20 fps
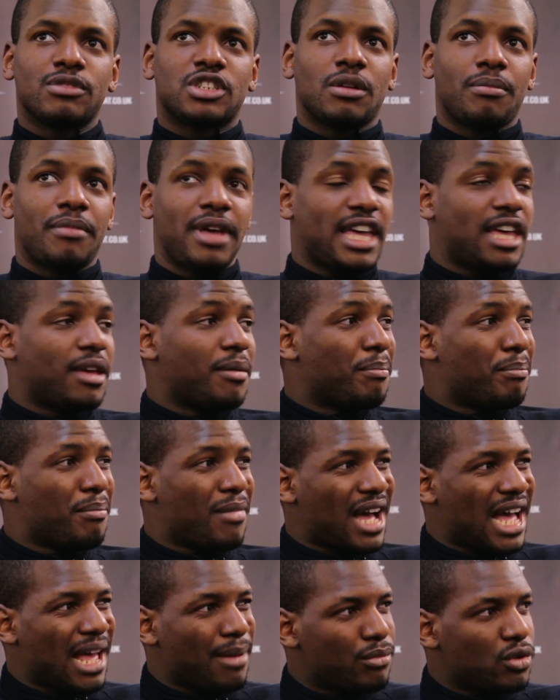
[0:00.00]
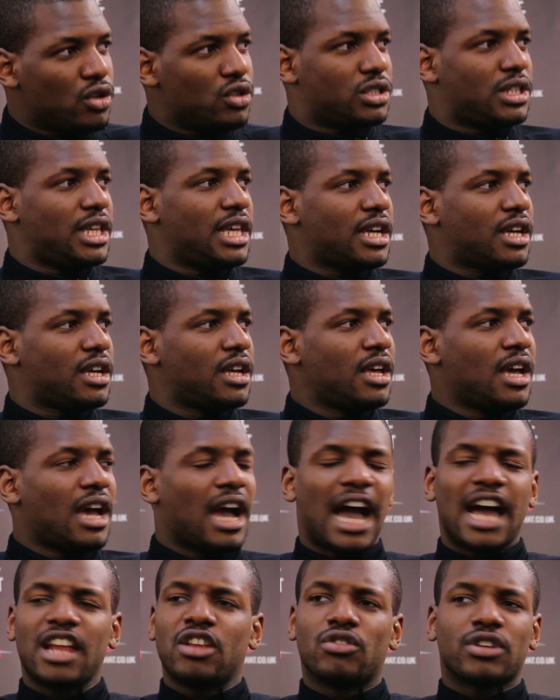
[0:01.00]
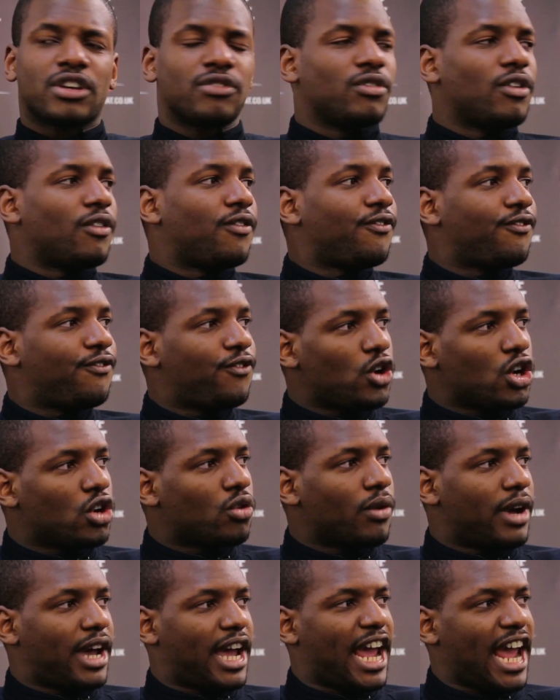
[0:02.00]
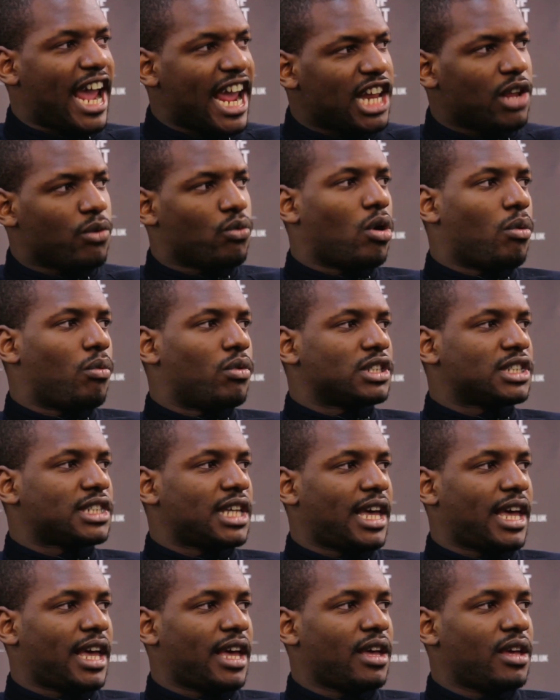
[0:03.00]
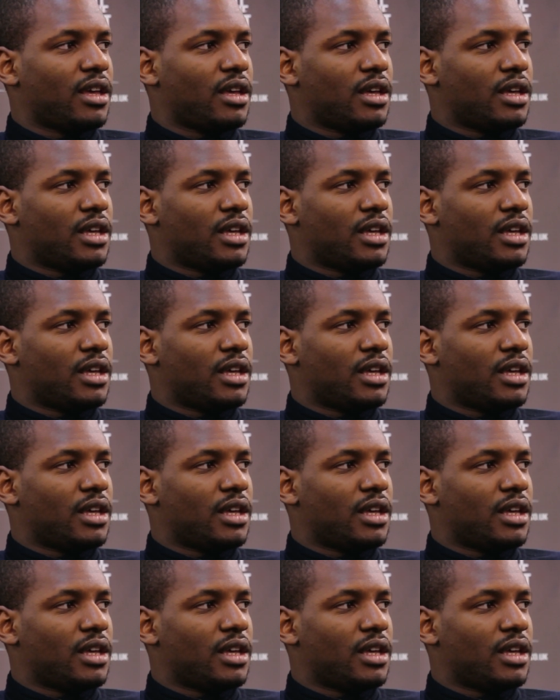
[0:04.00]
comes to making my music, I don't give a fuck what anyone was there.